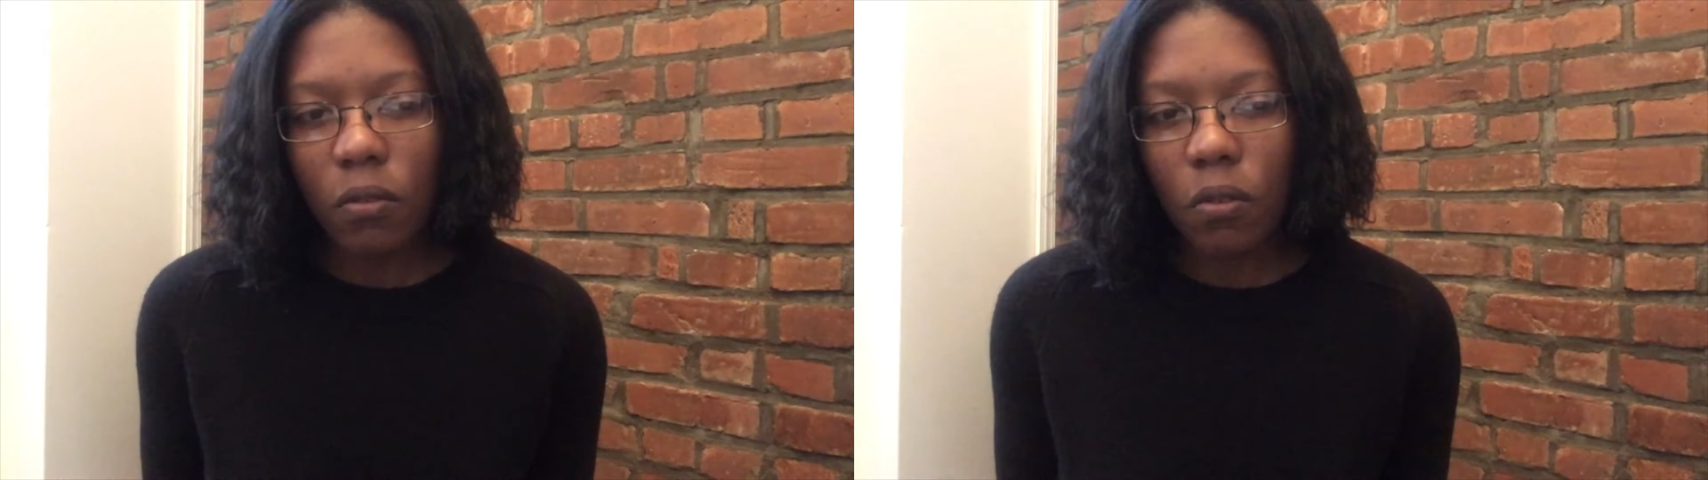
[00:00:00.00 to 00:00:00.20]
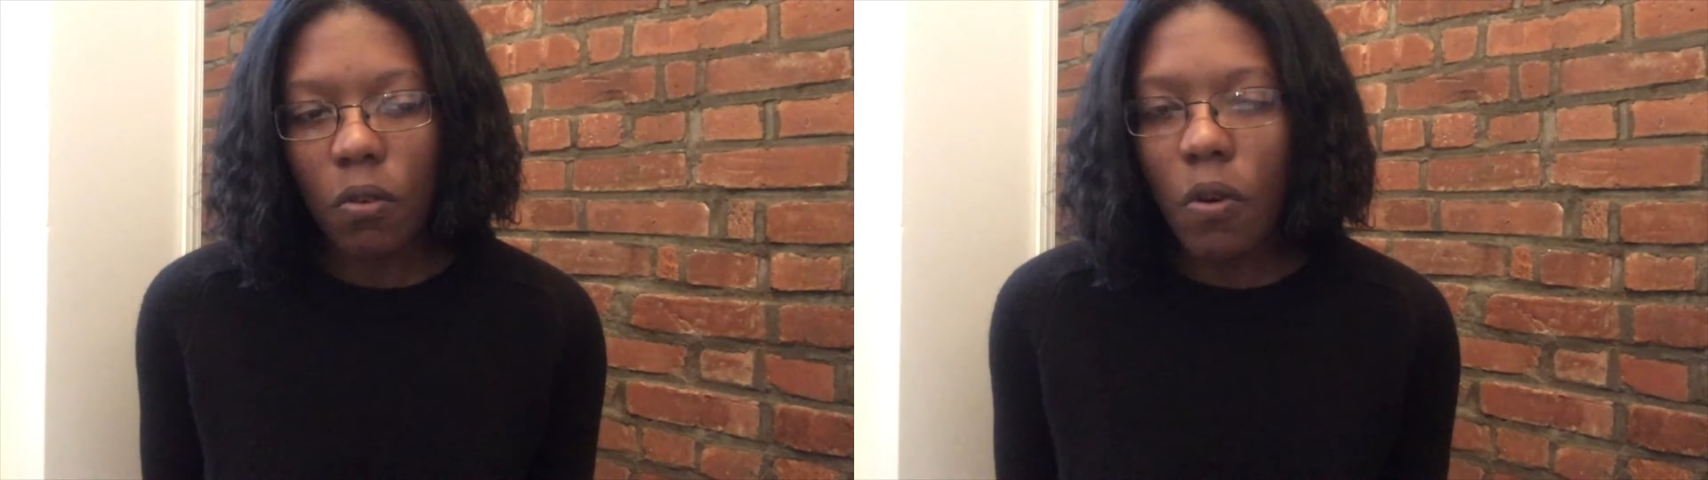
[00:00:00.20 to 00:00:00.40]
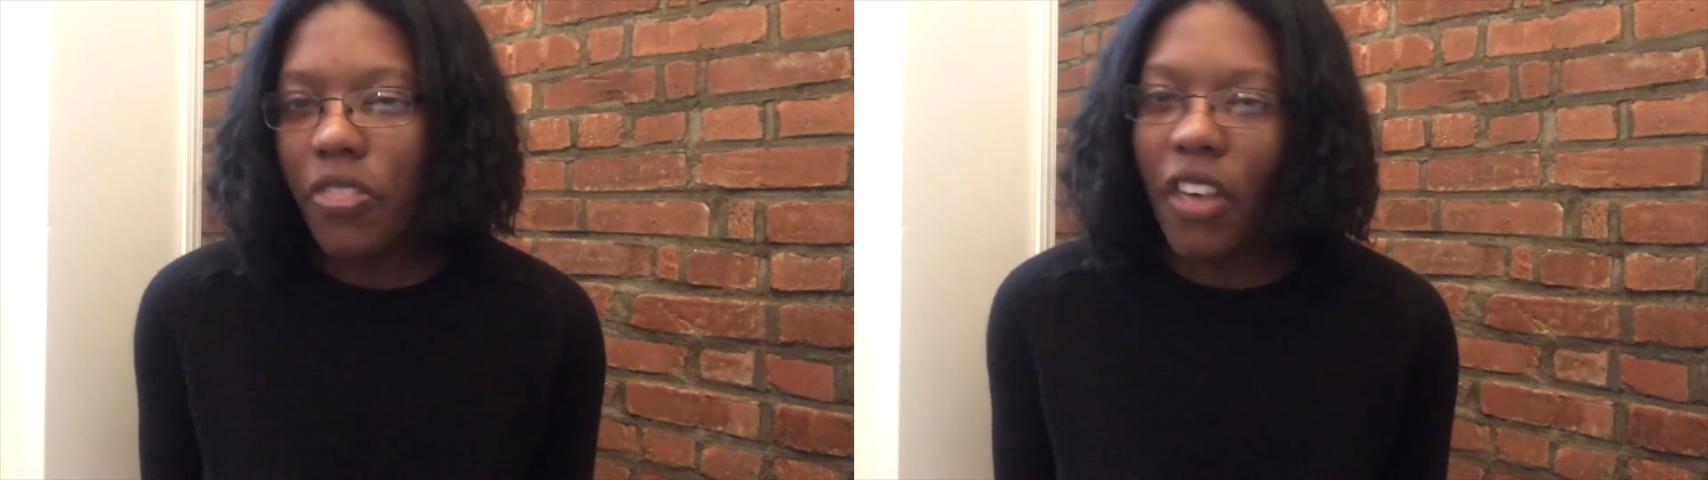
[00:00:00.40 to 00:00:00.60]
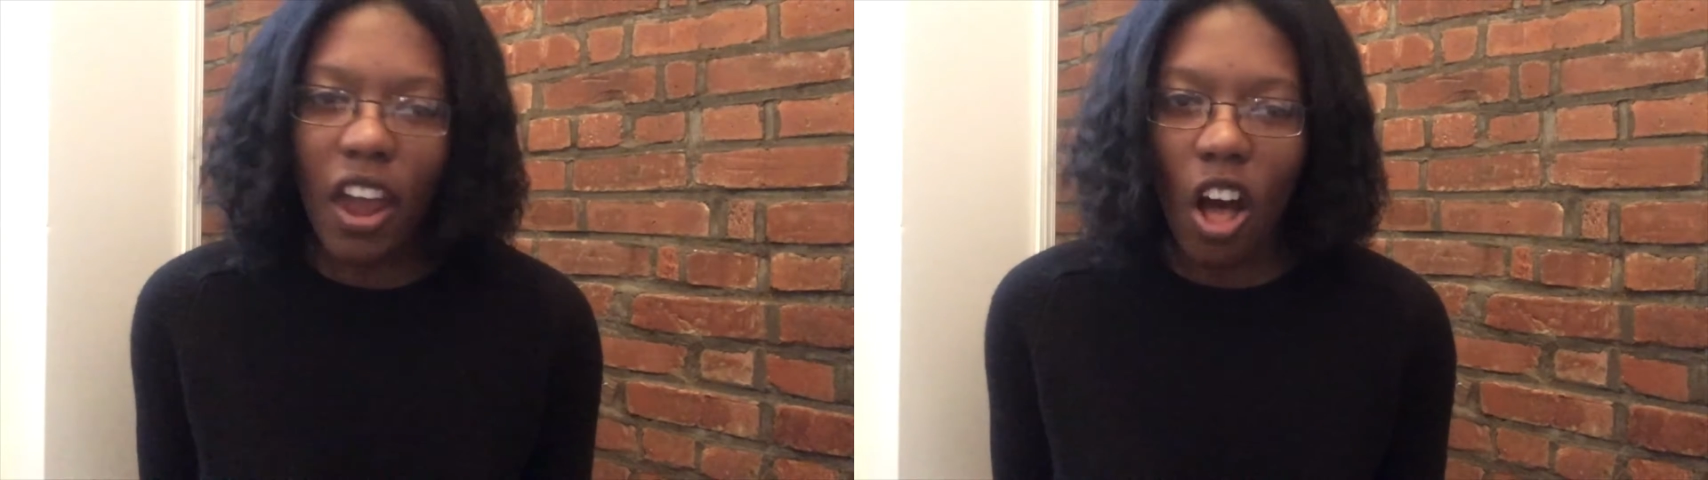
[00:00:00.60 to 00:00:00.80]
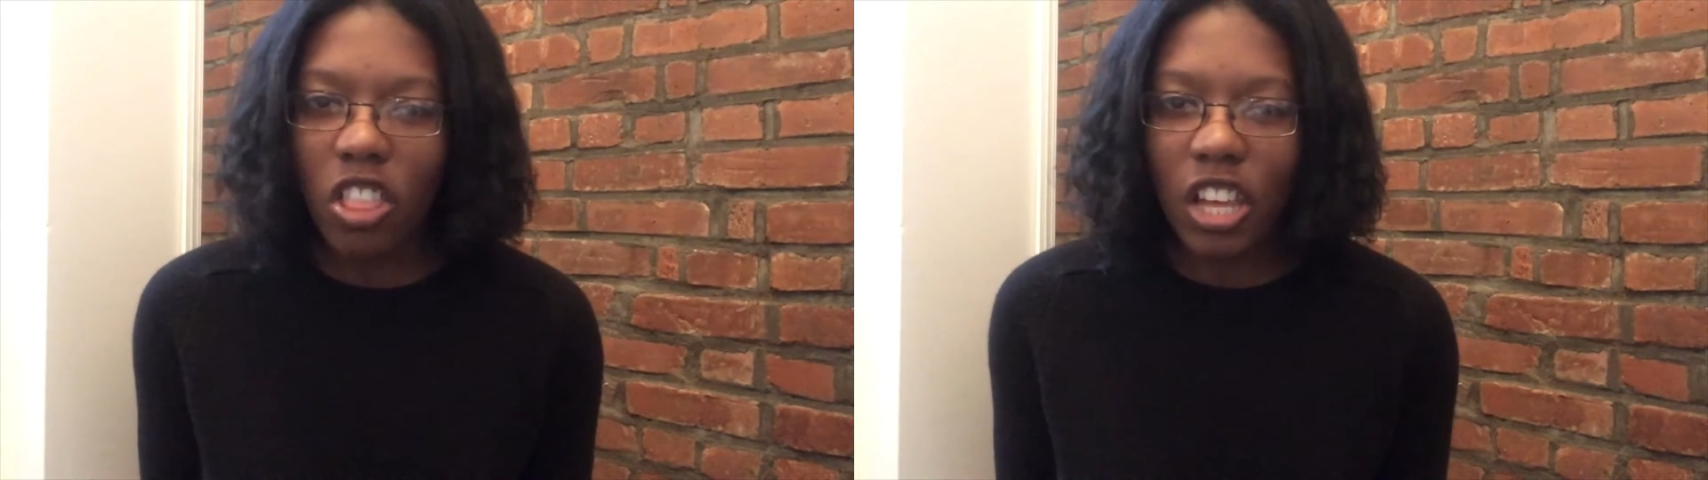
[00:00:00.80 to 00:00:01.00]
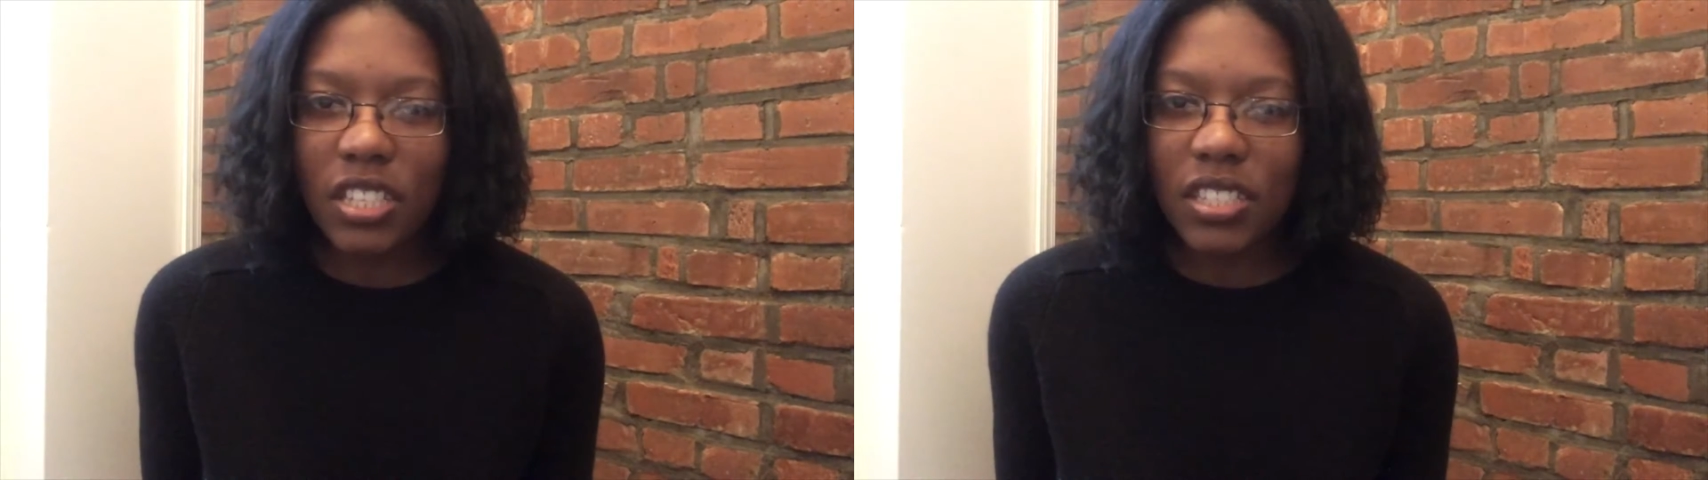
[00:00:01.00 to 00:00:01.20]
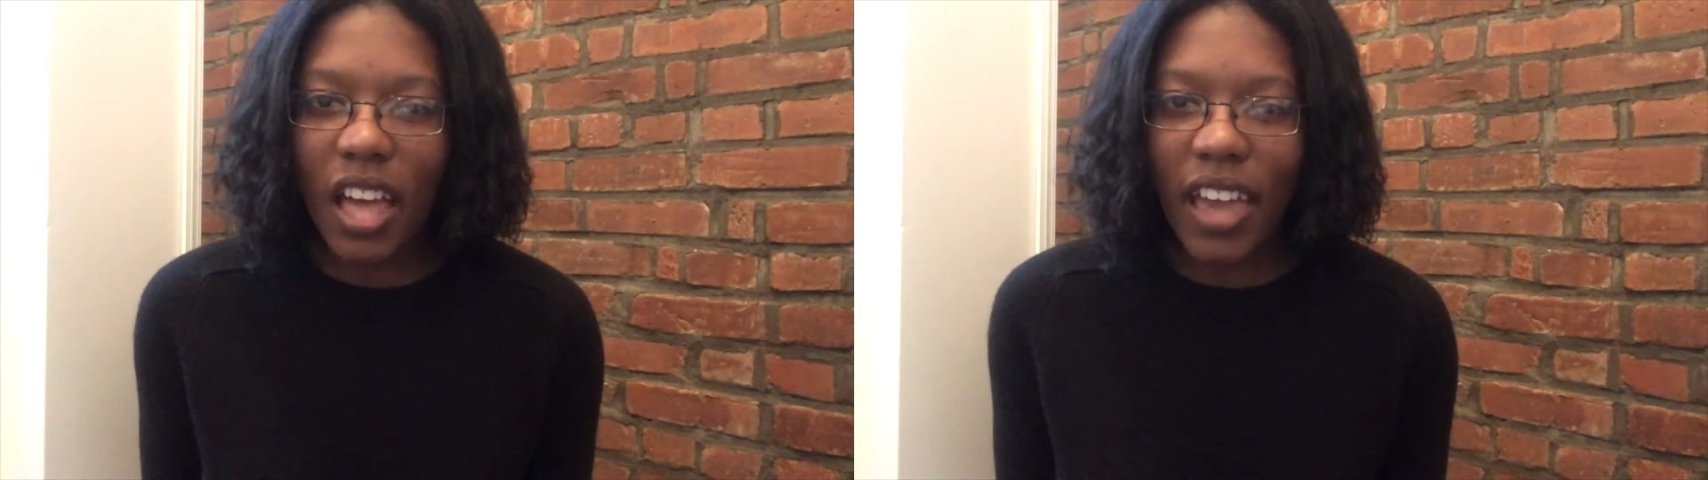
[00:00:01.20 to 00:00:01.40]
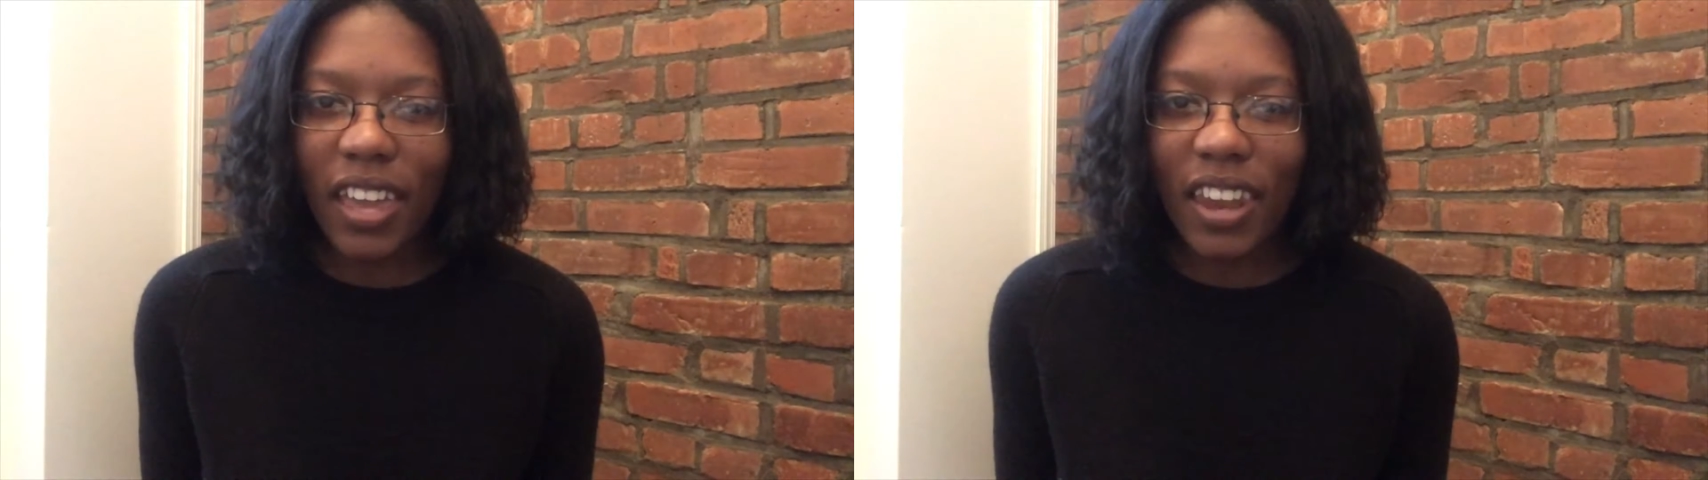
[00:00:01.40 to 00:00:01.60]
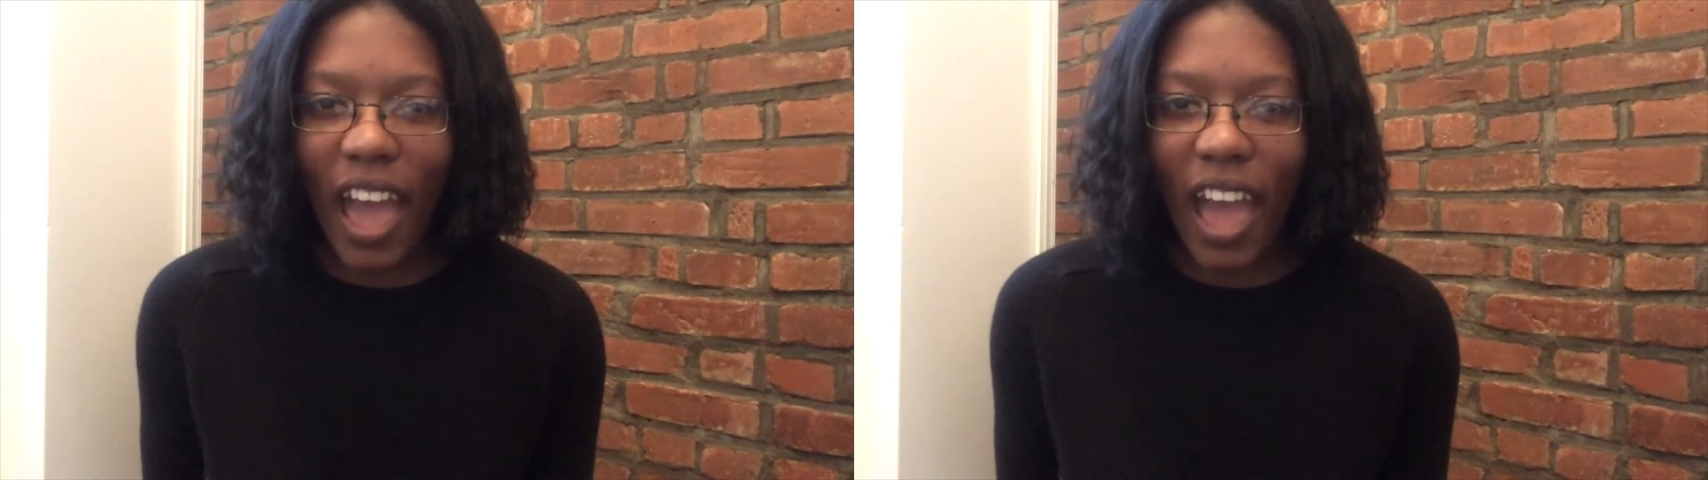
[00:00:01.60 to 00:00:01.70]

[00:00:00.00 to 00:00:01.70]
what that all looks like and